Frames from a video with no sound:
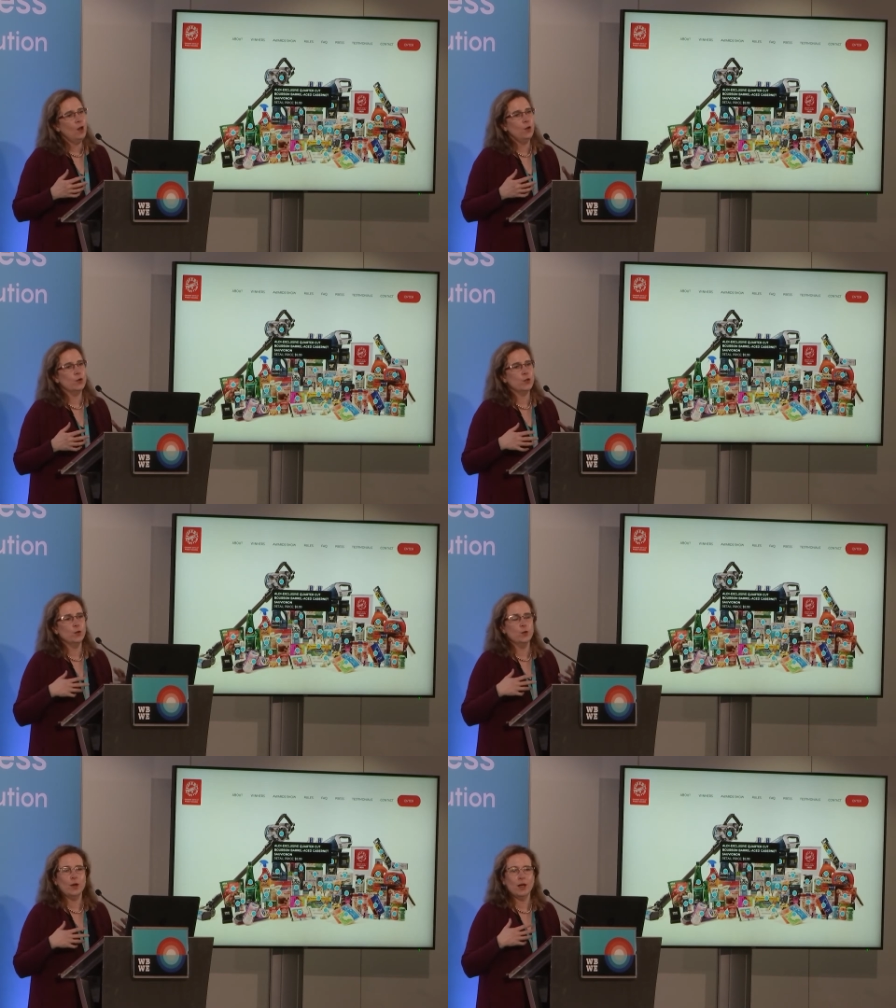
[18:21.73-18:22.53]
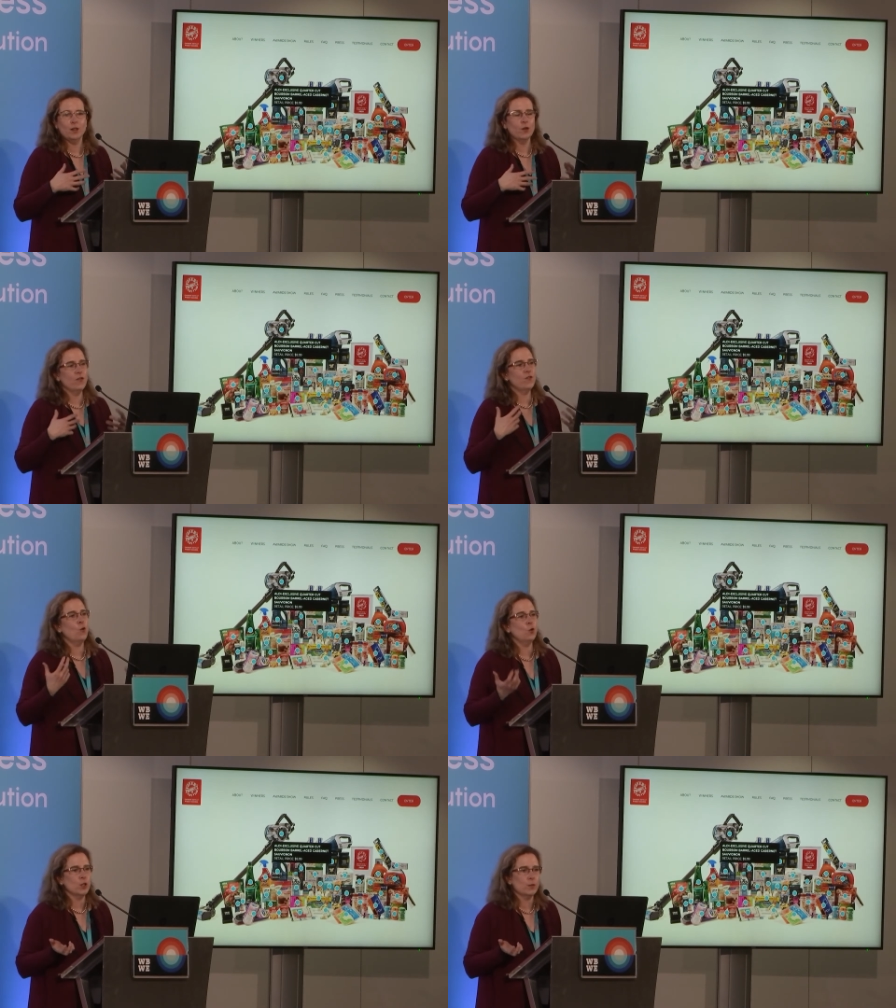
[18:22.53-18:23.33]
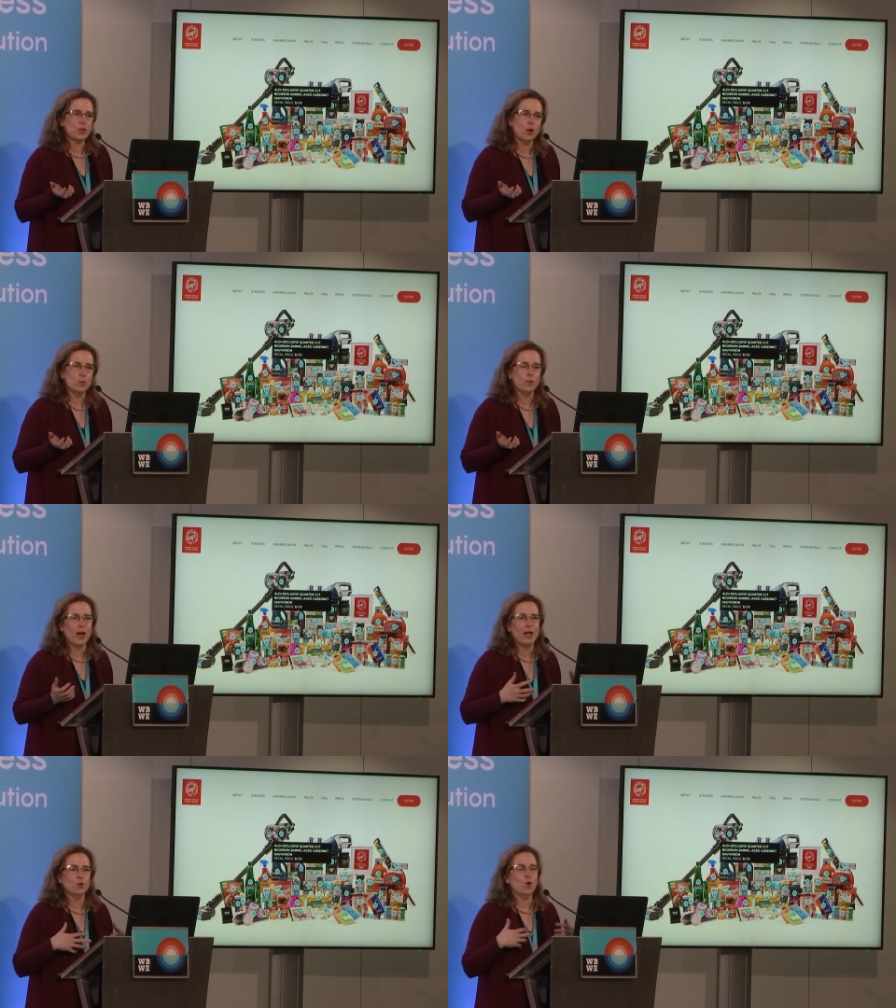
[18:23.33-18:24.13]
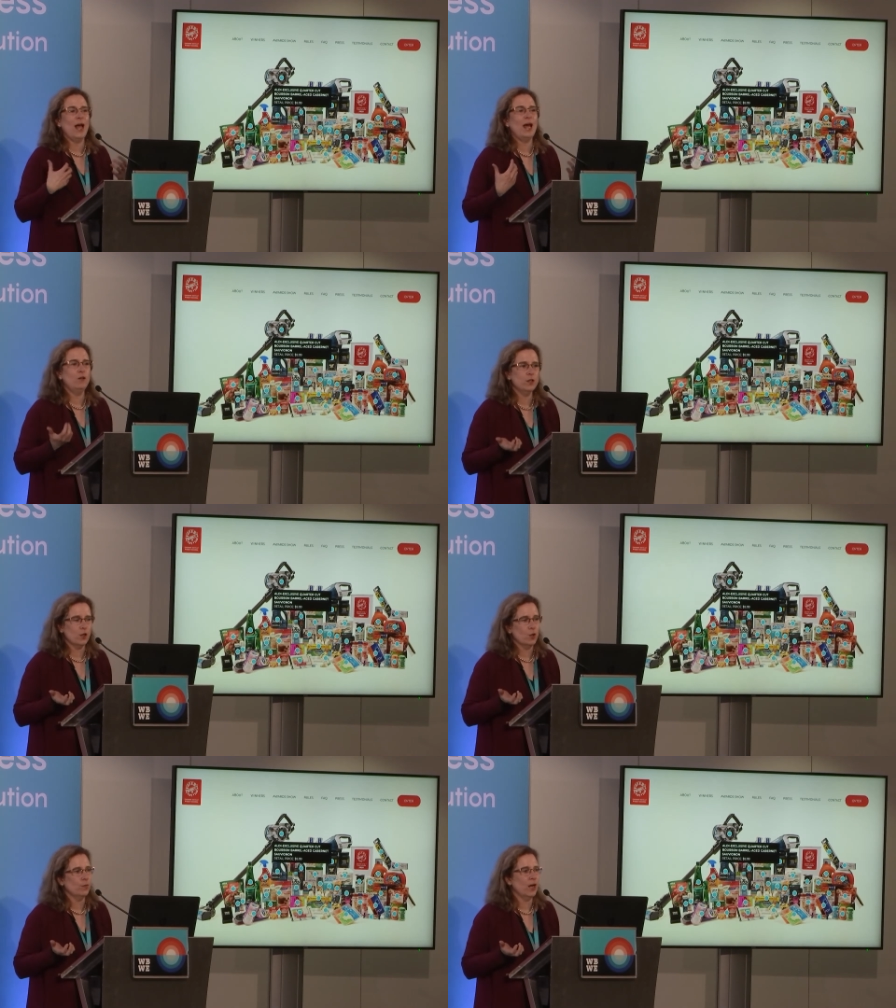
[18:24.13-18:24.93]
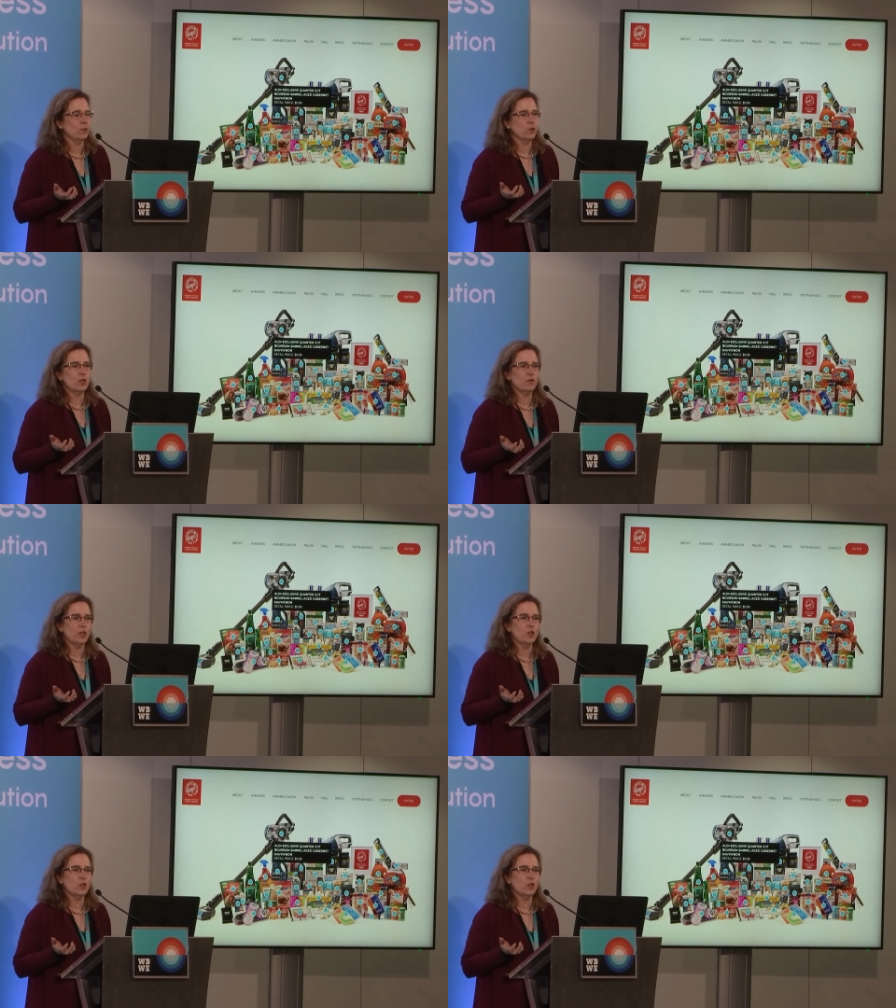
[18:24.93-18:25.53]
who do, uh, you know, Fortnum's own brand or Harrods' own brand, which are very